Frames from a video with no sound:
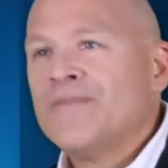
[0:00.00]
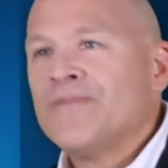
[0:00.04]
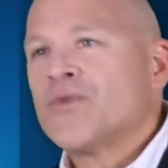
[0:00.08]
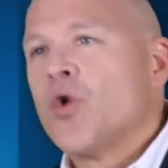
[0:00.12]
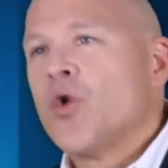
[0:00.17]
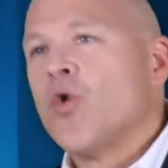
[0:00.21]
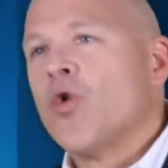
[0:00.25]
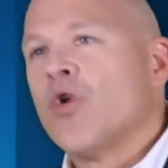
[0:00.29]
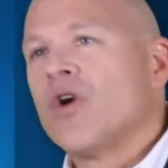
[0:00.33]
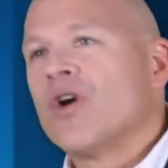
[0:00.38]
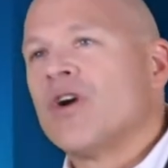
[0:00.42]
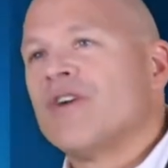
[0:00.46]

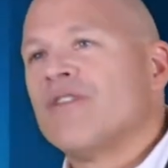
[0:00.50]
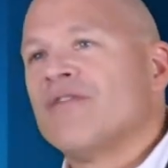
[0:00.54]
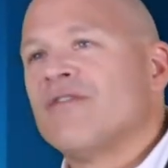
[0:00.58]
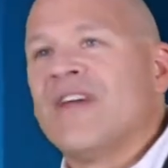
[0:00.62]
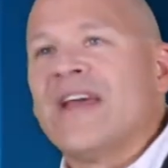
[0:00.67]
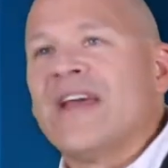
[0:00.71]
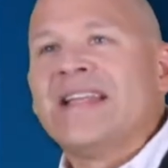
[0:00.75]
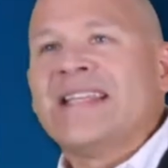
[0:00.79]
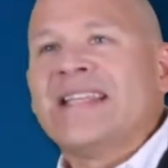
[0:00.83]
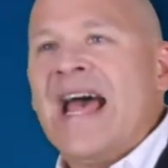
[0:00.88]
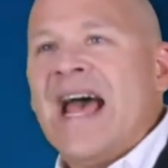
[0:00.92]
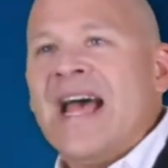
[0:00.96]
Or,
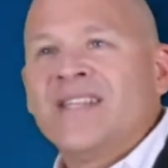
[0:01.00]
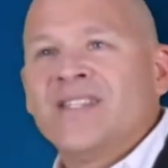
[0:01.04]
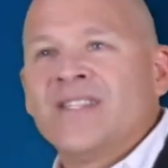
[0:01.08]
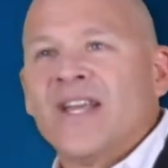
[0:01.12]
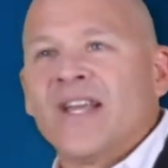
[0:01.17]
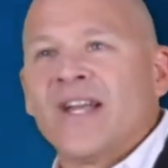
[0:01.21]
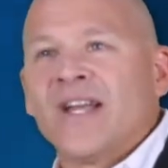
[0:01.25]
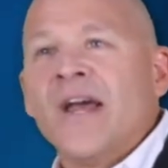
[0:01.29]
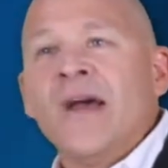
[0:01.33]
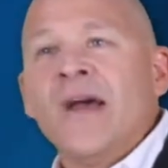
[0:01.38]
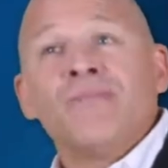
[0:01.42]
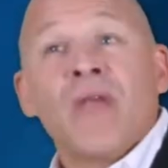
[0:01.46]

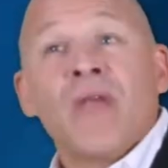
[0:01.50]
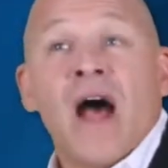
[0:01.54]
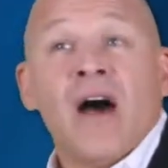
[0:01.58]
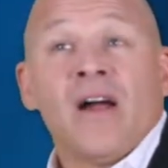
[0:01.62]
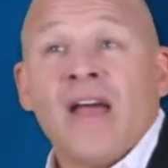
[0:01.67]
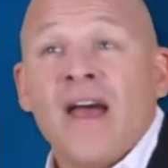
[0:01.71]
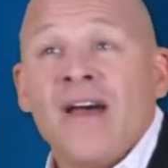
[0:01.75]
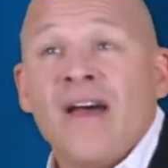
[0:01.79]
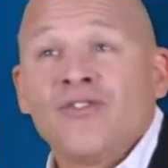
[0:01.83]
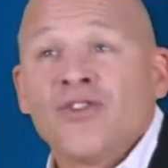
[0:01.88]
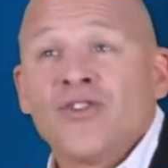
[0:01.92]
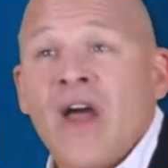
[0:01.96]
"Fantastic. I'll
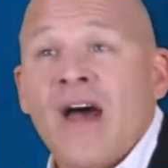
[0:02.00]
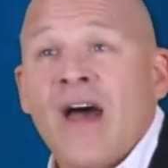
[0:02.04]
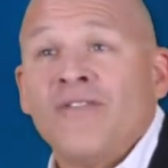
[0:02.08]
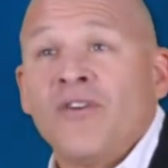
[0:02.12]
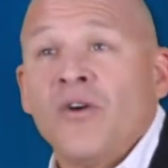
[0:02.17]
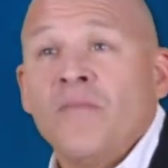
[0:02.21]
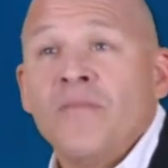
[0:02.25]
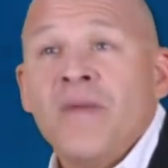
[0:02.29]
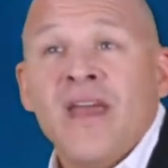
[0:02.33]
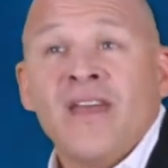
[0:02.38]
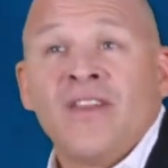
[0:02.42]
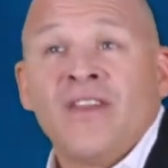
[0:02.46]
have
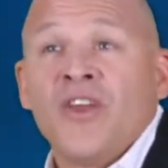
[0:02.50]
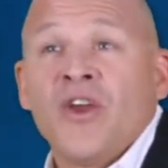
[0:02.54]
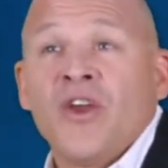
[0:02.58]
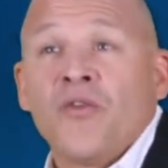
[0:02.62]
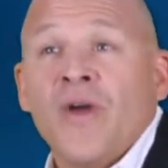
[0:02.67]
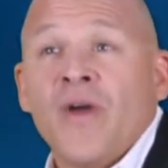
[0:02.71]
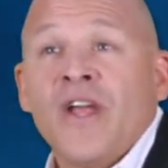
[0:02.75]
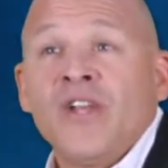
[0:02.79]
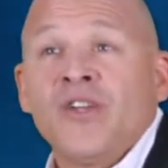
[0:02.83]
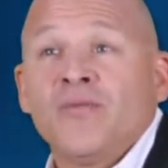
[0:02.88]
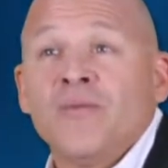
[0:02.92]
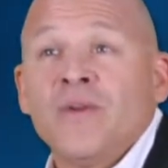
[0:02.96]
travel make the
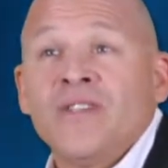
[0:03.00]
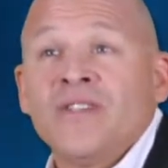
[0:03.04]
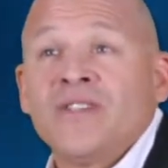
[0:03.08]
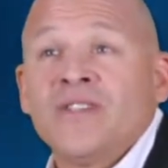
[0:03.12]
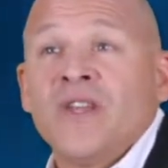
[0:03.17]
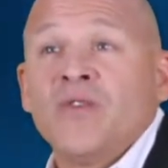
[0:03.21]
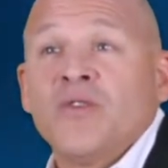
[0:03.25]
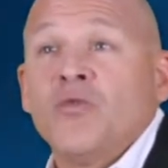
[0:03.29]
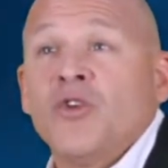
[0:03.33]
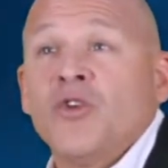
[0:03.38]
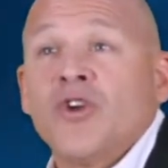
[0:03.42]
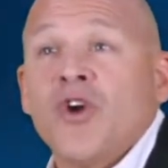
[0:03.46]
arrangements
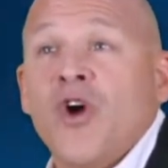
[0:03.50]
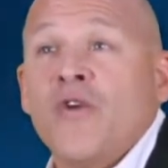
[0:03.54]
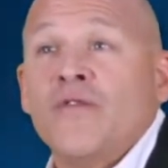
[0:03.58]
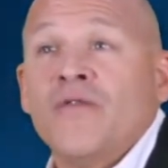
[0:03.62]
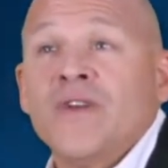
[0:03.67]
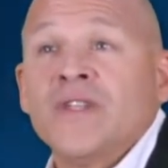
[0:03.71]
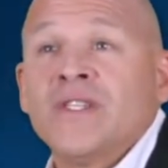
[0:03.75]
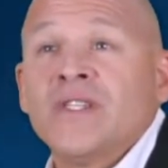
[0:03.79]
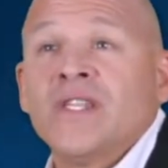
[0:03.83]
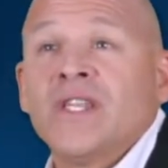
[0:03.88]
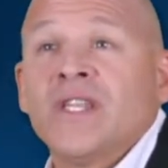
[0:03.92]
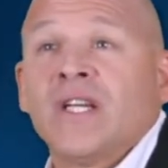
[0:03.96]
and we'll go
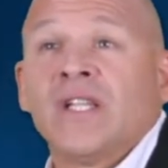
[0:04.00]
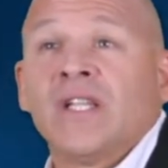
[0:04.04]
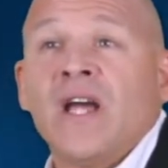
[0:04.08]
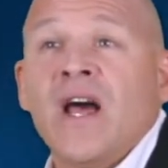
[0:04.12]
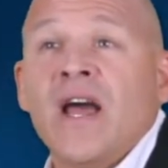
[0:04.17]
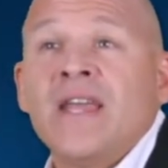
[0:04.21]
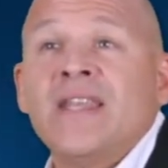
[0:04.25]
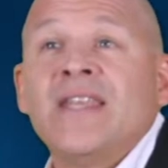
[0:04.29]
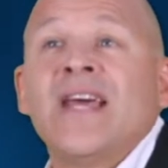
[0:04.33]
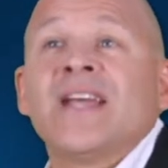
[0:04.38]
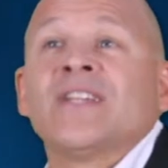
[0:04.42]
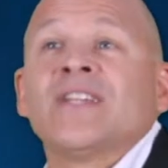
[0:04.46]
visit the
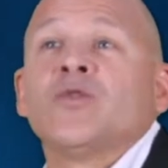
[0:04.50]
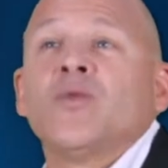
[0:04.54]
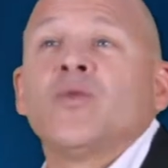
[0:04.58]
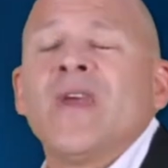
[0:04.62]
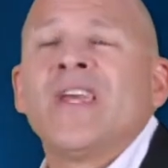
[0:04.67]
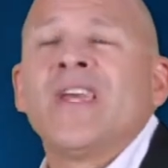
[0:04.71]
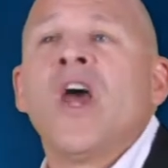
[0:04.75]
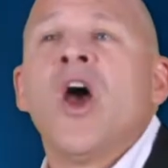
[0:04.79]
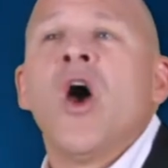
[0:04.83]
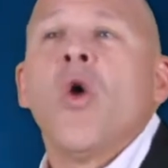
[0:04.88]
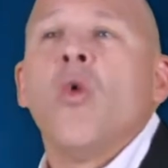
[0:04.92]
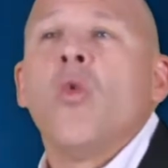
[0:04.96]
client next
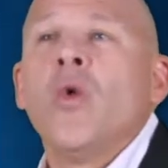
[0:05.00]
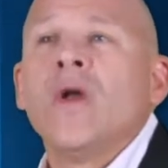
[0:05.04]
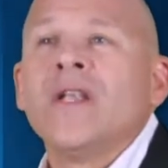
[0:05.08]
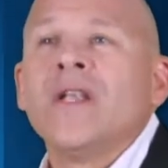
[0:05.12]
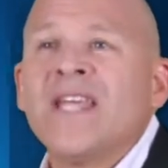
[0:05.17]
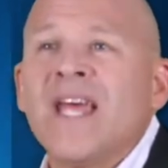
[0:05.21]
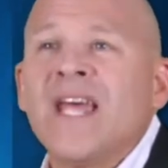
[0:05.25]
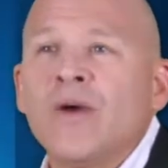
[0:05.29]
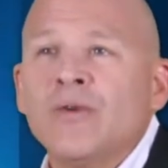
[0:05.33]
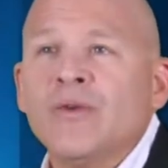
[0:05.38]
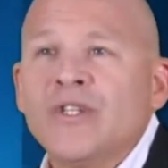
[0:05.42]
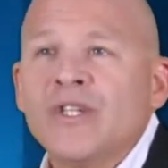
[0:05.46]
week. What
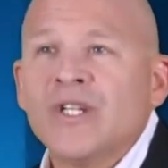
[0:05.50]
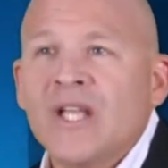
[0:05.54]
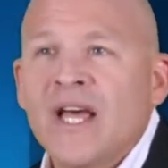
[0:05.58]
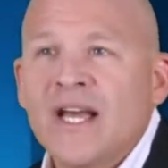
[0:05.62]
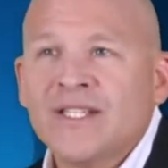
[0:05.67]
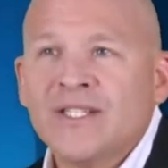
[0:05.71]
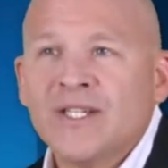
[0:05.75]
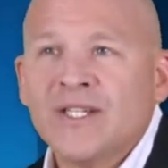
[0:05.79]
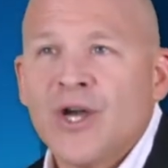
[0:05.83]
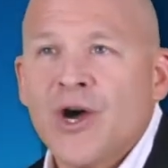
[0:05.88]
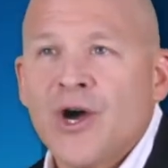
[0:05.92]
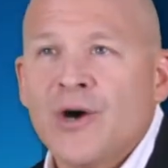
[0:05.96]
day would you
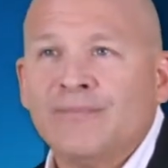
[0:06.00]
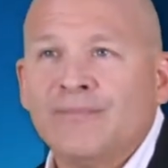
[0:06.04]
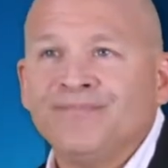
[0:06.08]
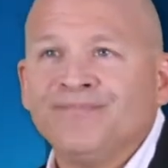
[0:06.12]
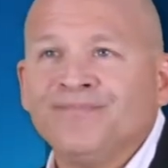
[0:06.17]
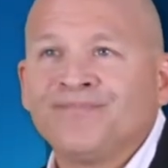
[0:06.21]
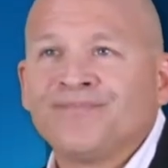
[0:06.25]
like to go?"